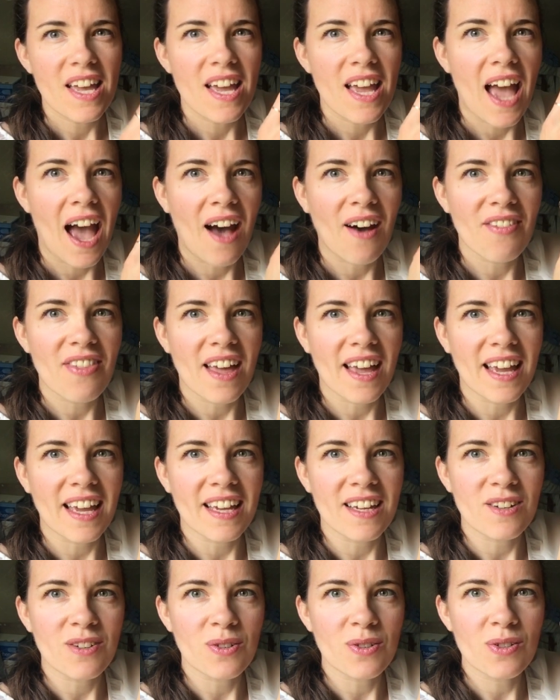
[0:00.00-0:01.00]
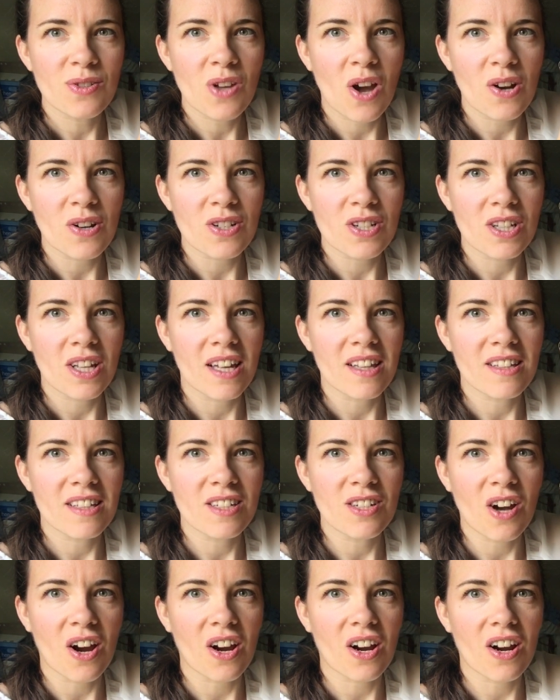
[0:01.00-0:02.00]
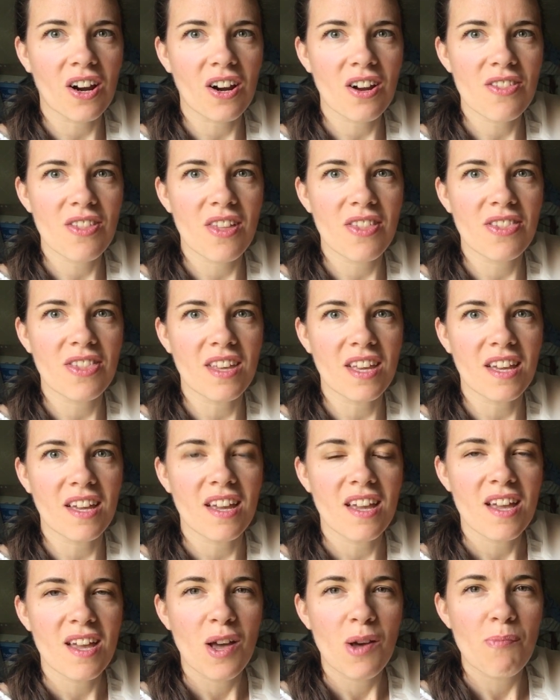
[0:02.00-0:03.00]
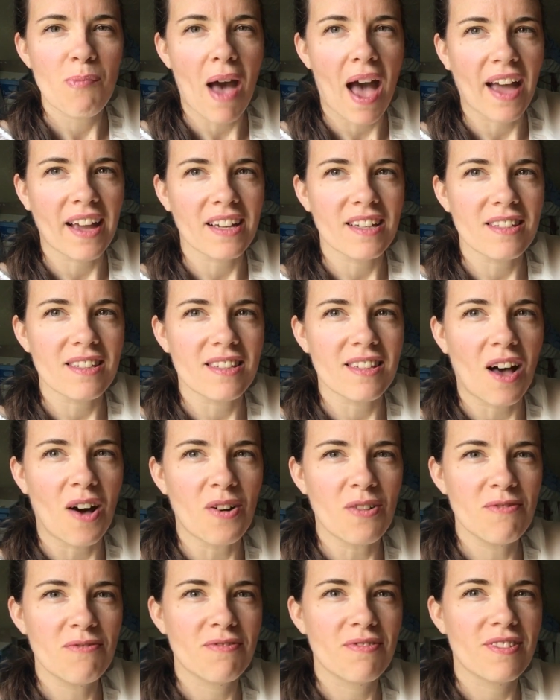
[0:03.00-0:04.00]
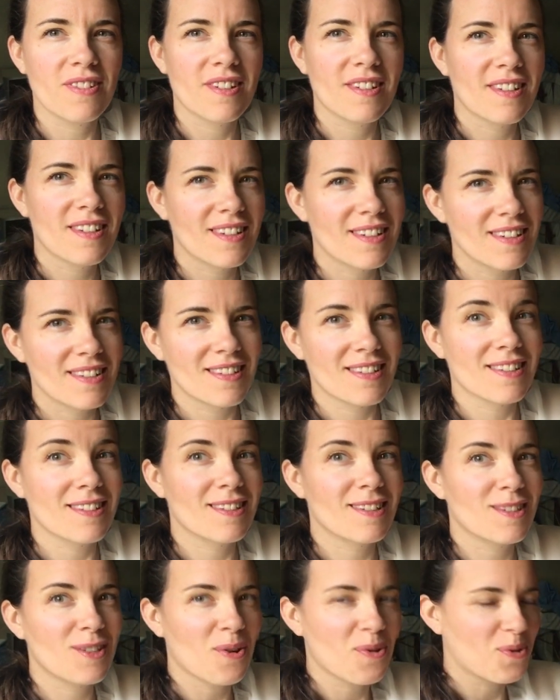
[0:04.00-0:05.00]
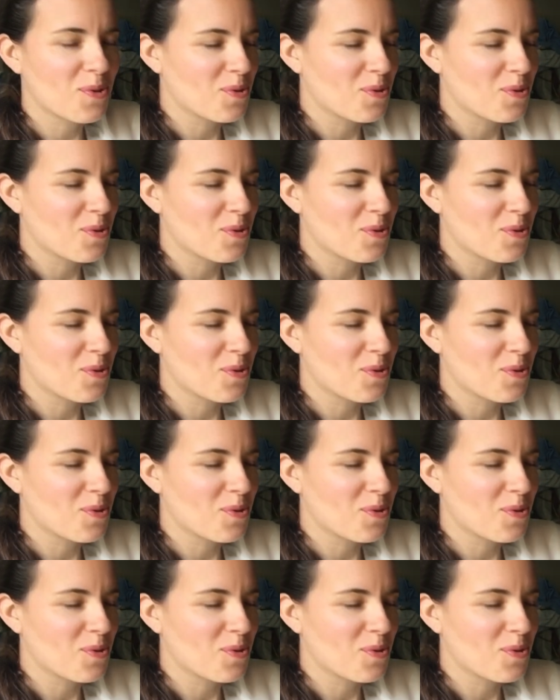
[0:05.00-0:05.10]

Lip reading: how the handles are slightly darker than the bag itself. So